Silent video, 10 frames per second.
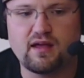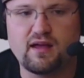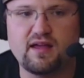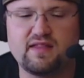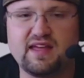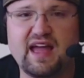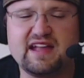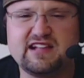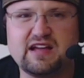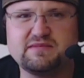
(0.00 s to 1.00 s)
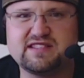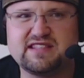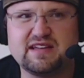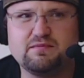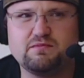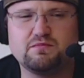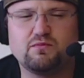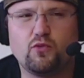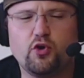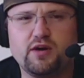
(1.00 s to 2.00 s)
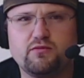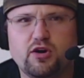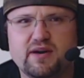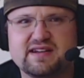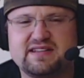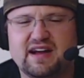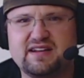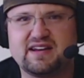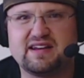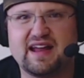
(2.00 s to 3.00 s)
the HMs seem more and more redundant